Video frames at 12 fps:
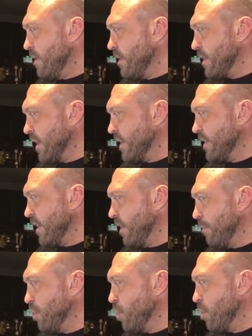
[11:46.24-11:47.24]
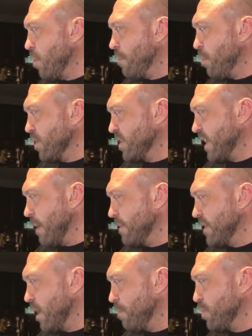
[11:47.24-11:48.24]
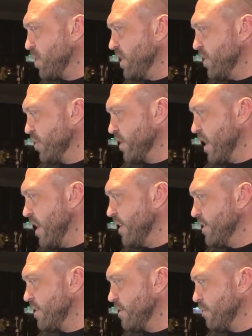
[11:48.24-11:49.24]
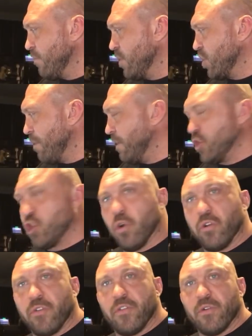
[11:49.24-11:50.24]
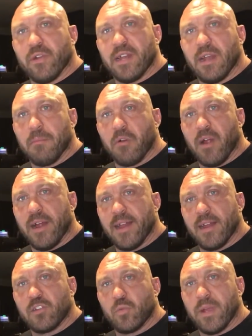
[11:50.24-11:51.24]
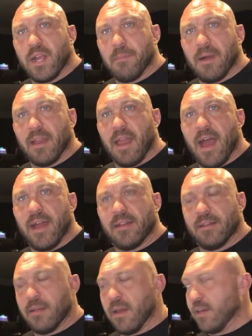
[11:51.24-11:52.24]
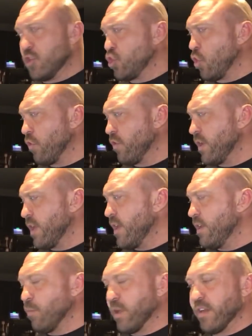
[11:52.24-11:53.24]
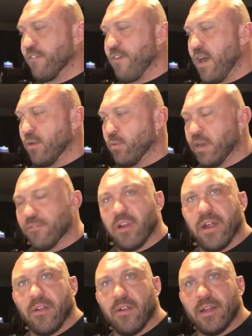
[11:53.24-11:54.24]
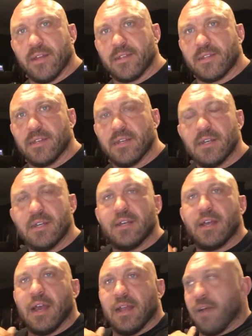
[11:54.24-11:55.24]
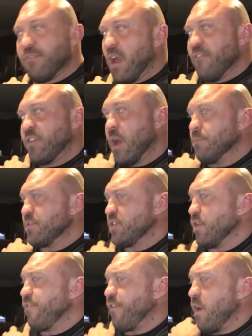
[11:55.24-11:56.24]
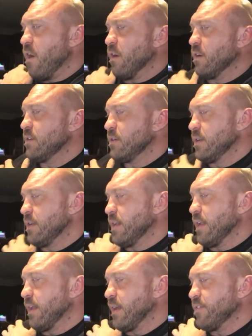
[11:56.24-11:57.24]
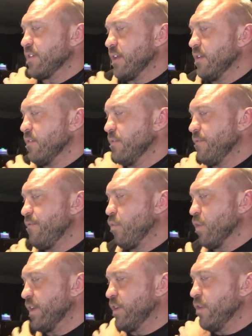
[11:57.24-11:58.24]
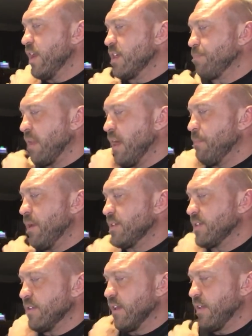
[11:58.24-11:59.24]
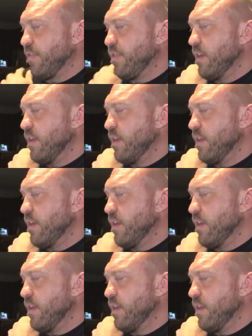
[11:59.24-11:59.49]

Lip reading: As I continue, I'm doing one more stem cell procedure, guys, which on my shoulder, they're doing an MRI next week on my Latin shoulder again. We're going to find whatever areas. And I've come so far, like I've said, 42 days plant-based and like